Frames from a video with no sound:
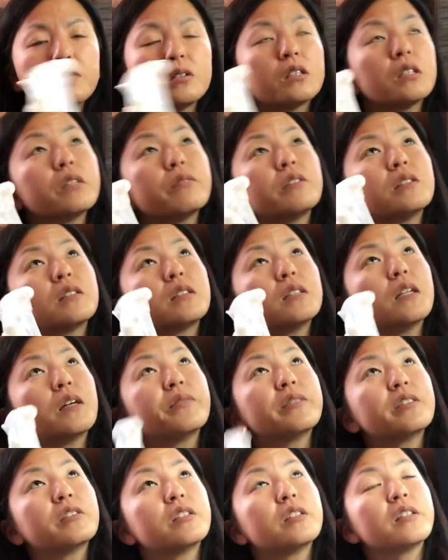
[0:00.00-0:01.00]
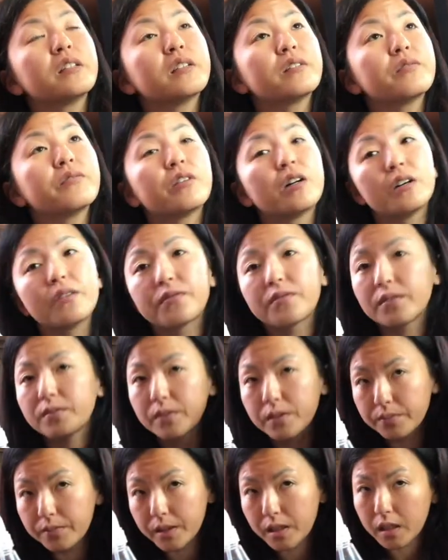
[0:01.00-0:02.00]
tree was never doing well from
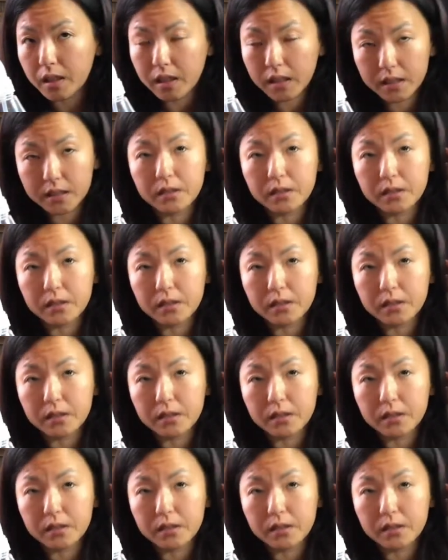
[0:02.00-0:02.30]
the beginning.